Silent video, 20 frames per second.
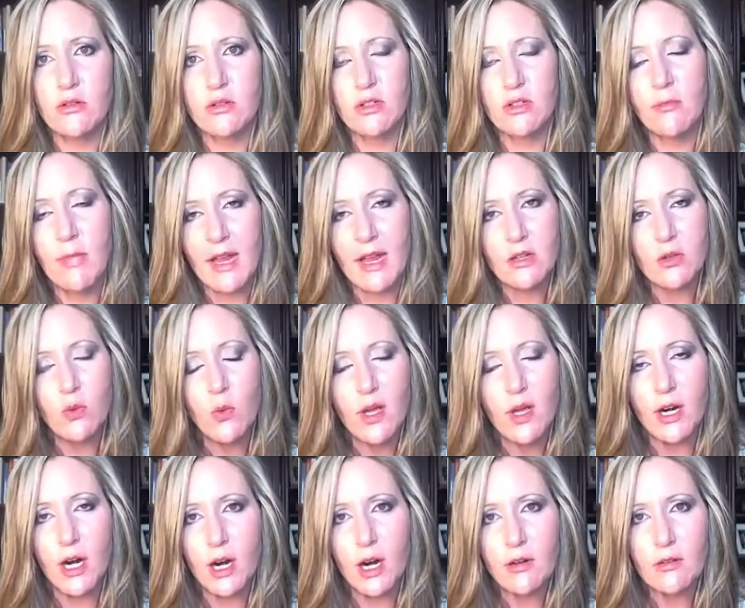to my
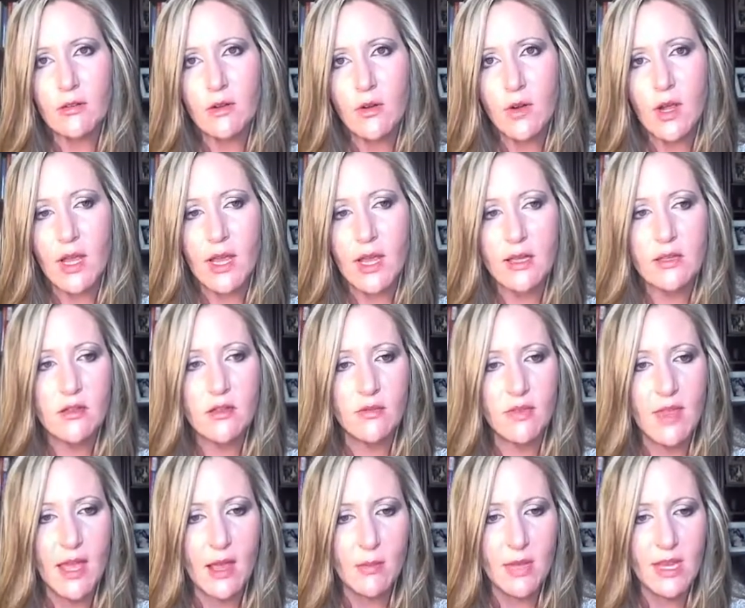Twitter. Okay, so if
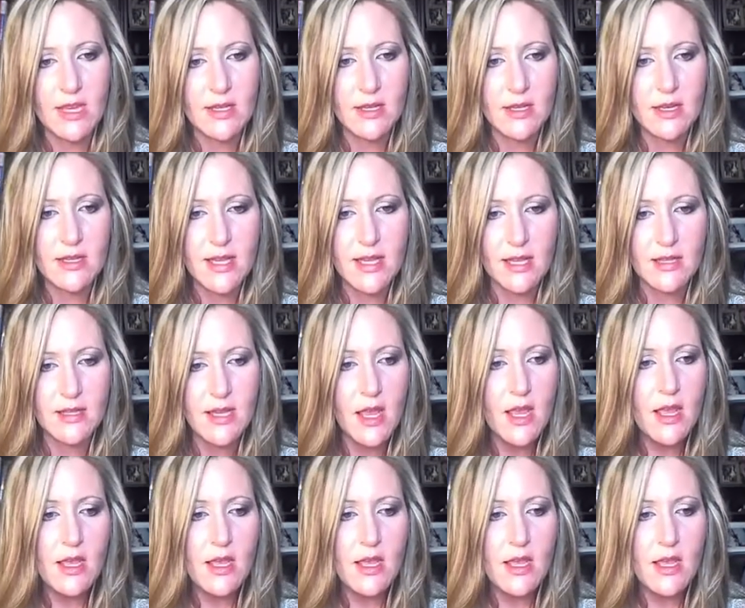that makes any sense.